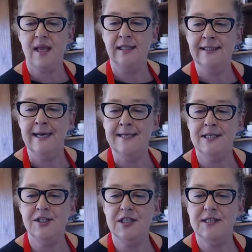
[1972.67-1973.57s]
Yeah, it's
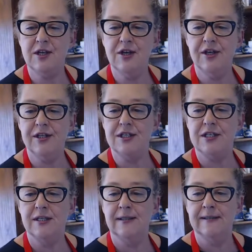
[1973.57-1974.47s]
a
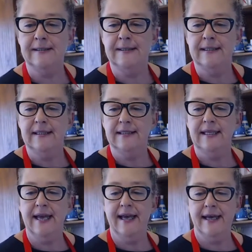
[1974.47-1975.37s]
dessert.
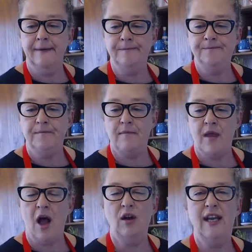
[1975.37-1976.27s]
Yeah,
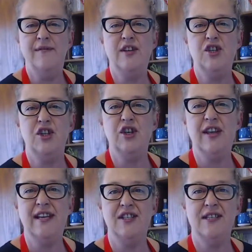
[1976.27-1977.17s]
I'll leave you to
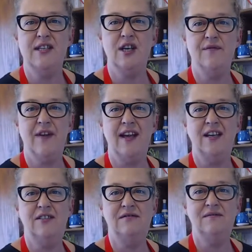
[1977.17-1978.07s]
that dessert,
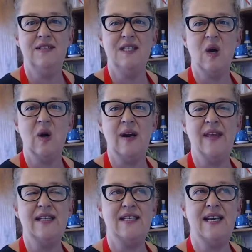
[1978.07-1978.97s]
Val. Sorry,
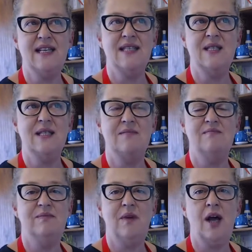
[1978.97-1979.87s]
that sounds.
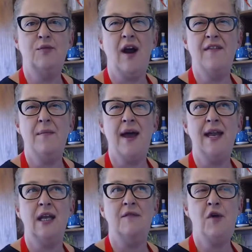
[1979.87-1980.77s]
I'd rather
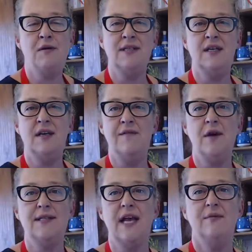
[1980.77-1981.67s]
make if I was
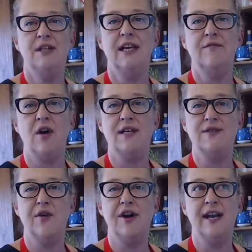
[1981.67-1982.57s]
able to eat
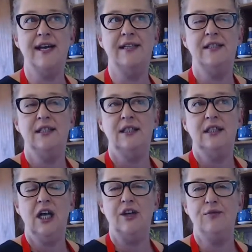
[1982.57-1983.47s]
rice right now,
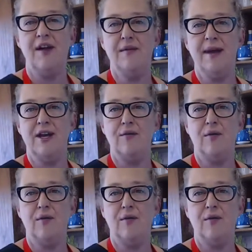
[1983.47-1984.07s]
I'd rather make a